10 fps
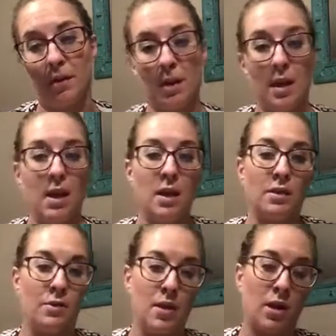They're not
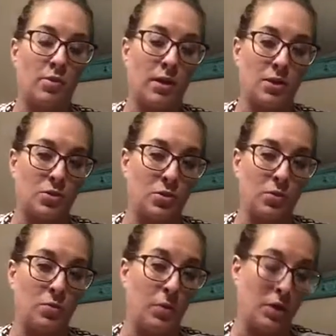quite sure
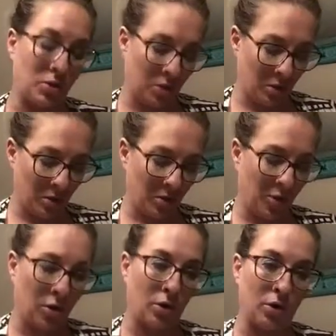which
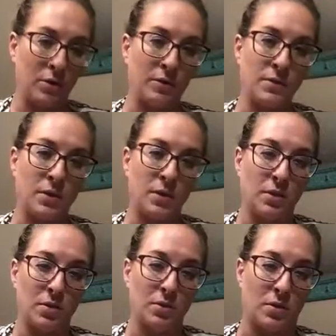curve to use
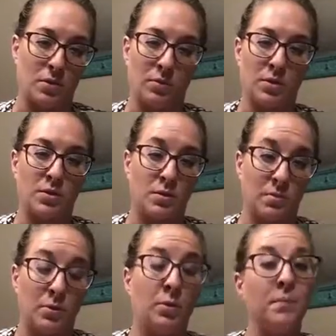on which symbol.
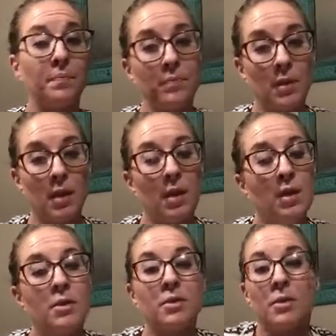So what
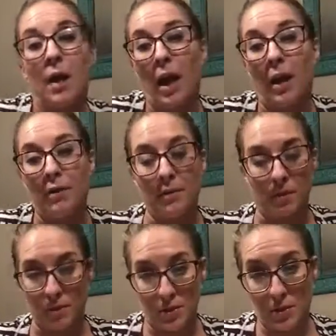I've just
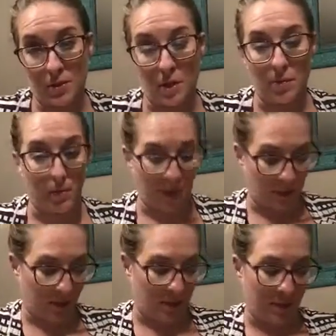stuck with
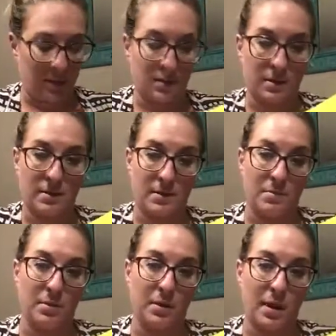is the symbol that
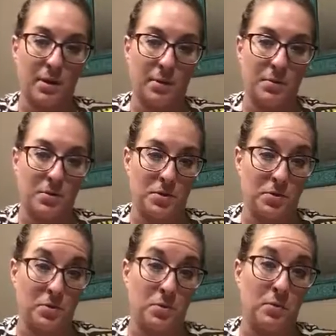helps you do
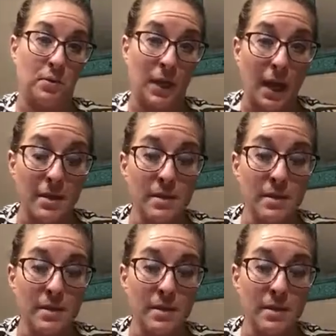less